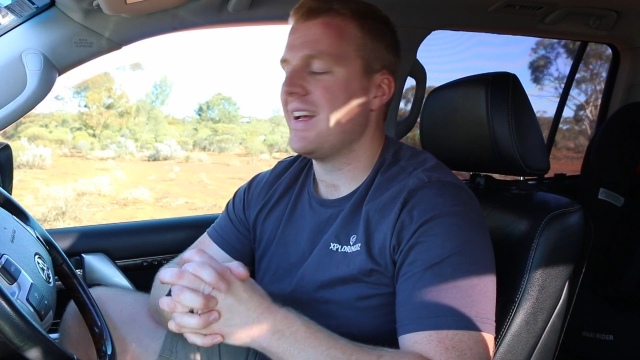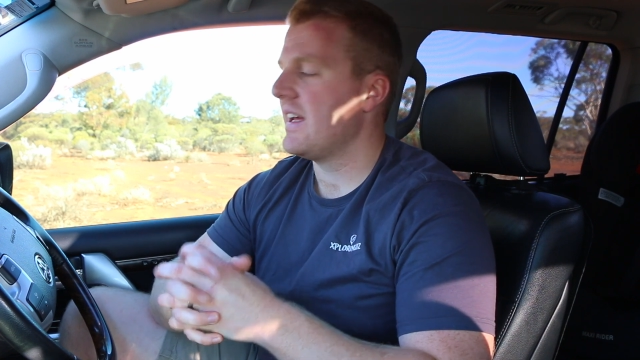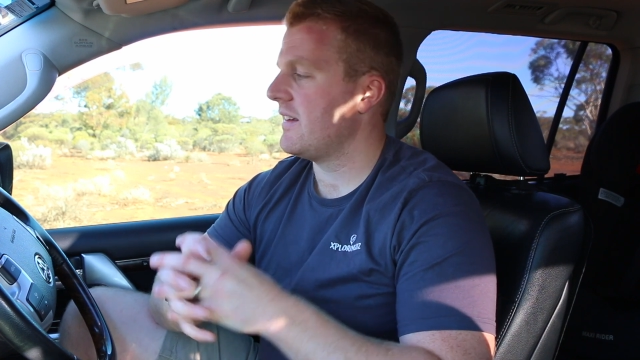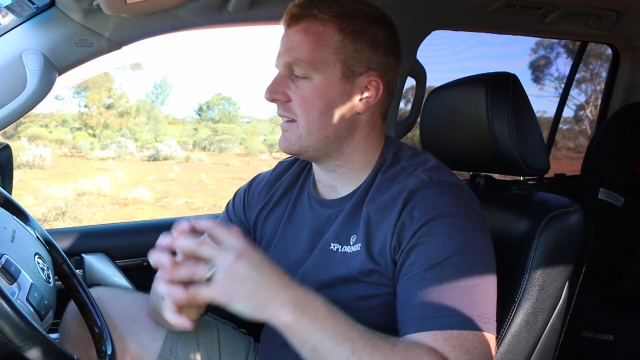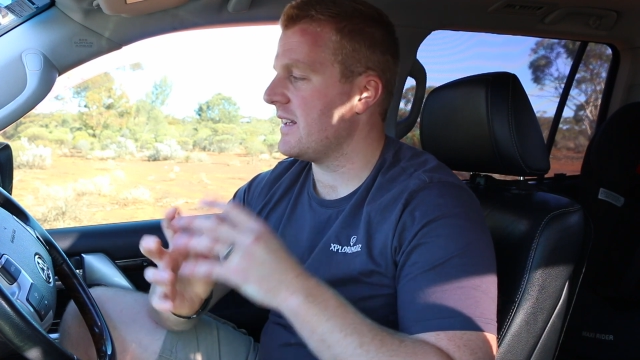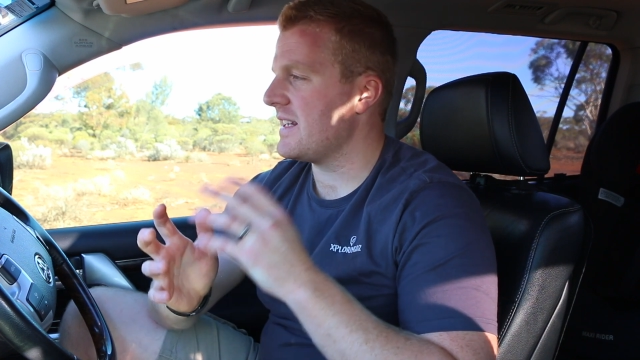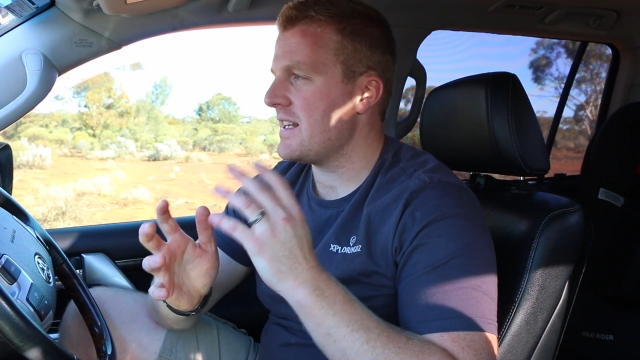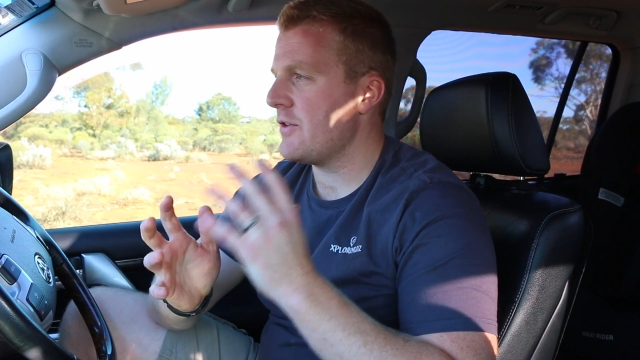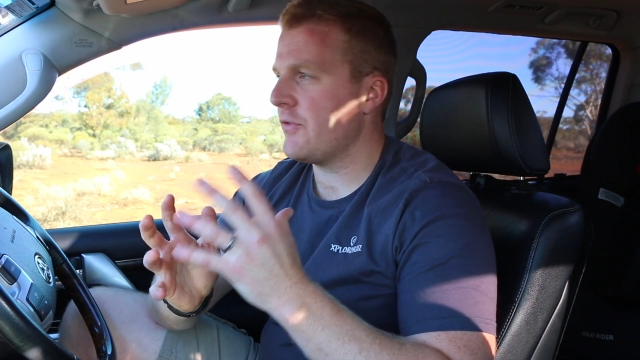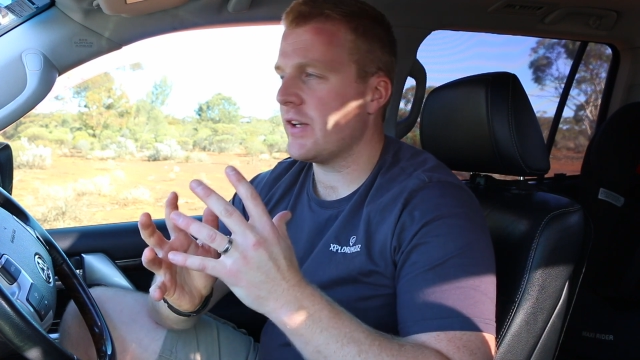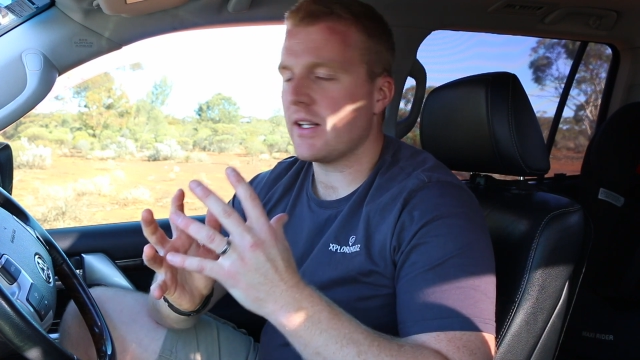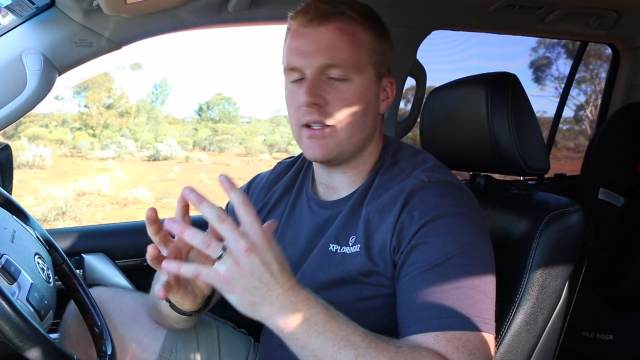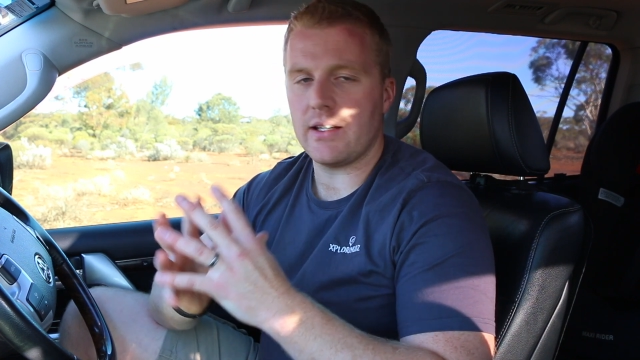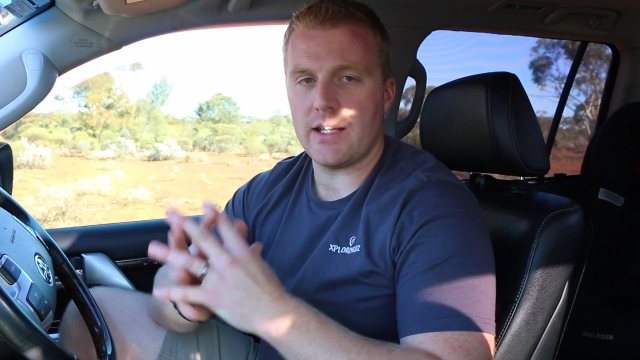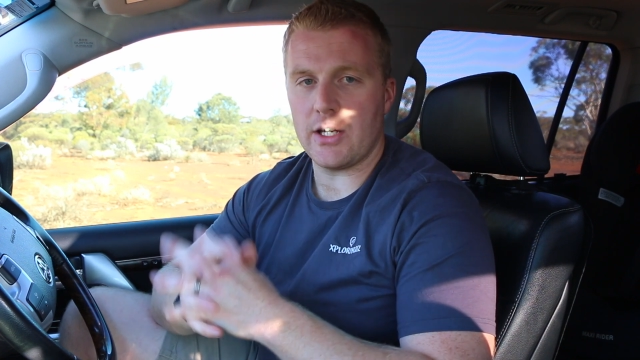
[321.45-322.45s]

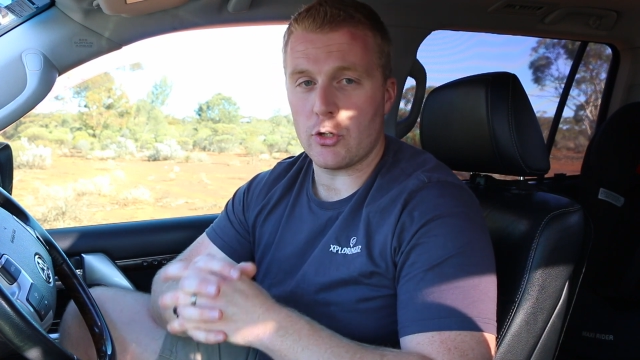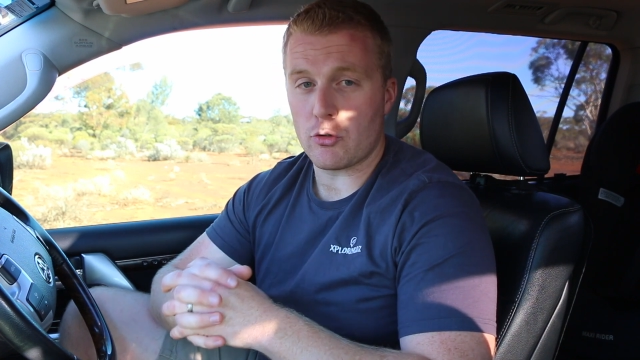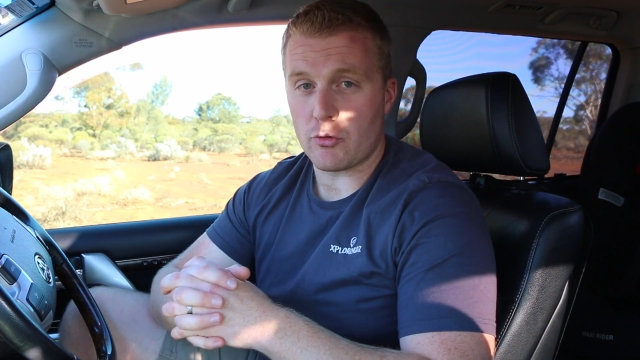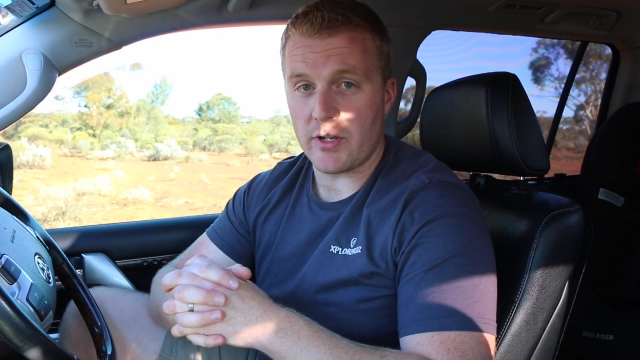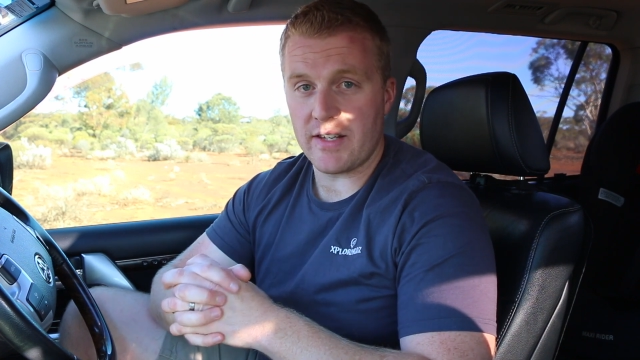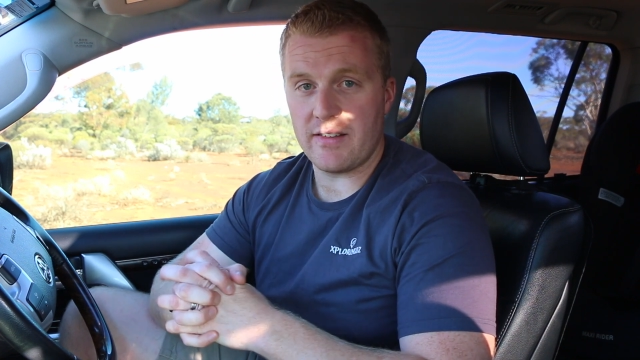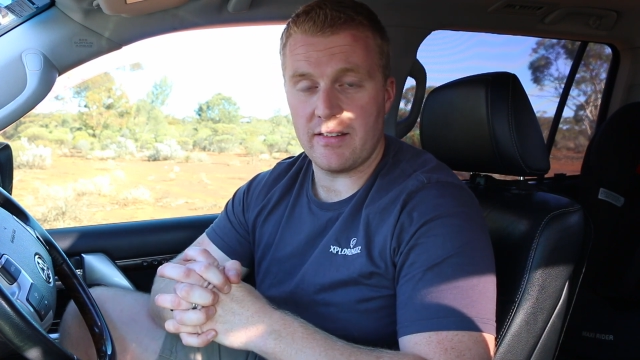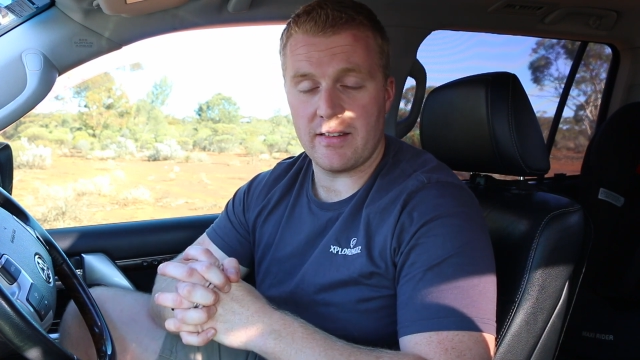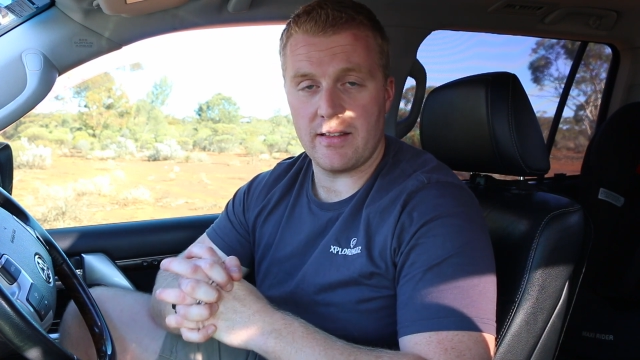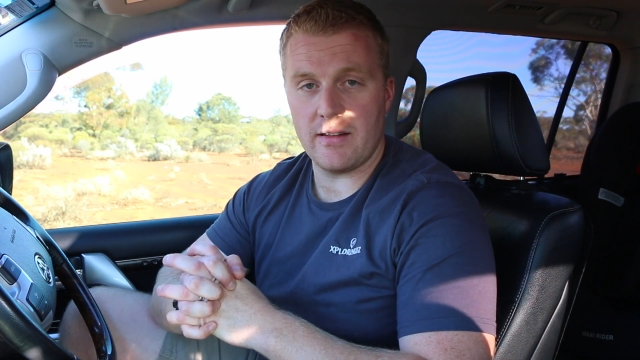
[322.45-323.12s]
significantly increases